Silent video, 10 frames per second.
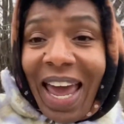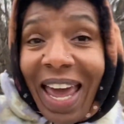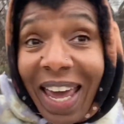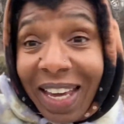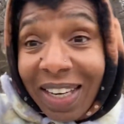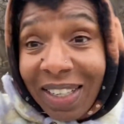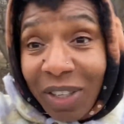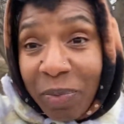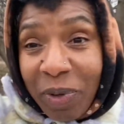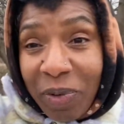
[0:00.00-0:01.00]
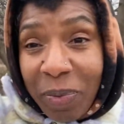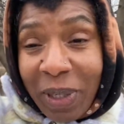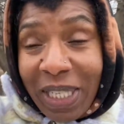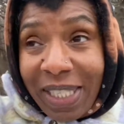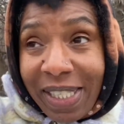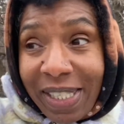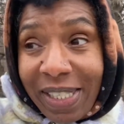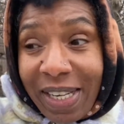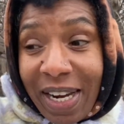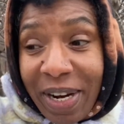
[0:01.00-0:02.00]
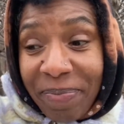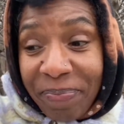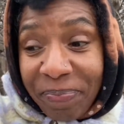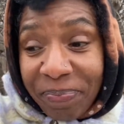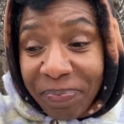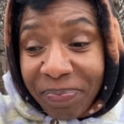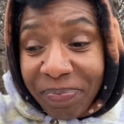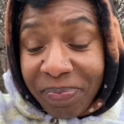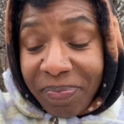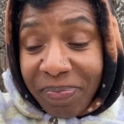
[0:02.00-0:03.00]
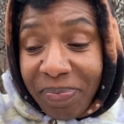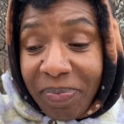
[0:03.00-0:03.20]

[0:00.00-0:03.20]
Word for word: And I hope everybody is um,